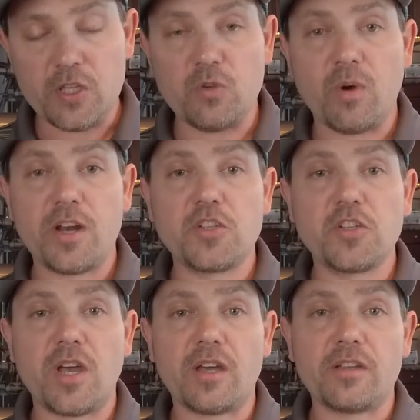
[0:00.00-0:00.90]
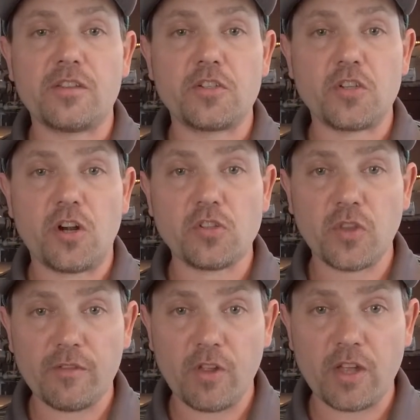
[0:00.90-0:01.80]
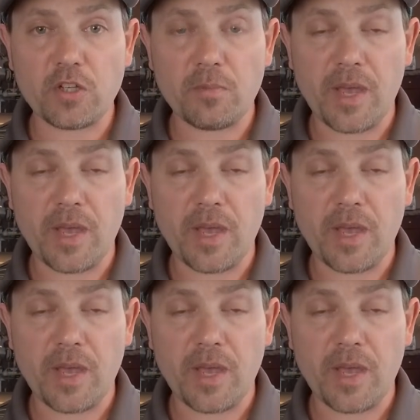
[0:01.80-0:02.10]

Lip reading: You want to check the charge level on your